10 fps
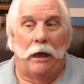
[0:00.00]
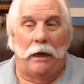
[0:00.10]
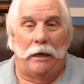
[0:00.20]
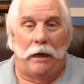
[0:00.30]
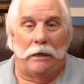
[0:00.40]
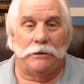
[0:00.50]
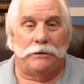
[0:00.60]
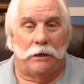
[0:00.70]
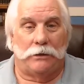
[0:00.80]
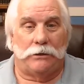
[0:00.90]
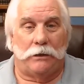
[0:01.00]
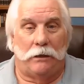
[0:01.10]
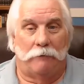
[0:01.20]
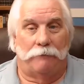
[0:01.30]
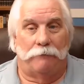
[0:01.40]
And as such,
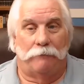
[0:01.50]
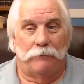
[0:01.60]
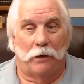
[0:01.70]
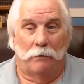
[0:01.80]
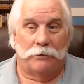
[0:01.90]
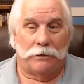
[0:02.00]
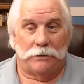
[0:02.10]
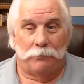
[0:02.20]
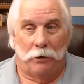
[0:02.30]
if Thomas S.